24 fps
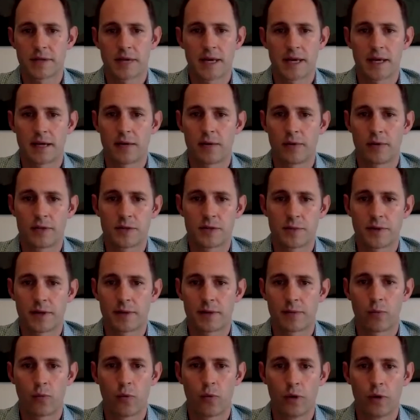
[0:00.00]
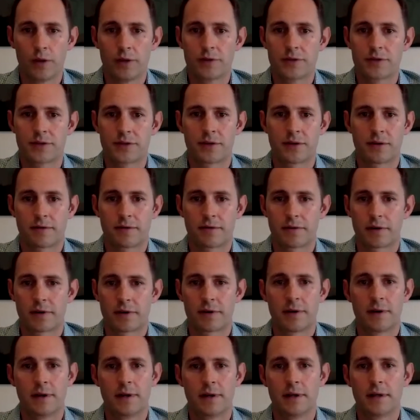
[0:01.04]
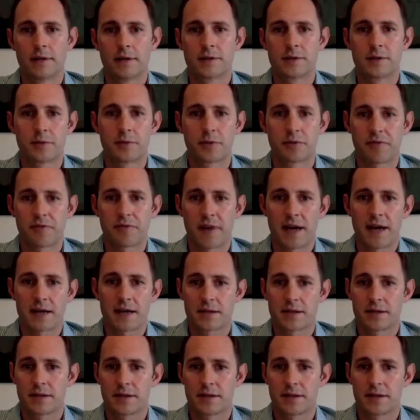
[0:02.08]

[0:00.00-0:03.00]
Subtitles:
hey, can we spin up one server super fast,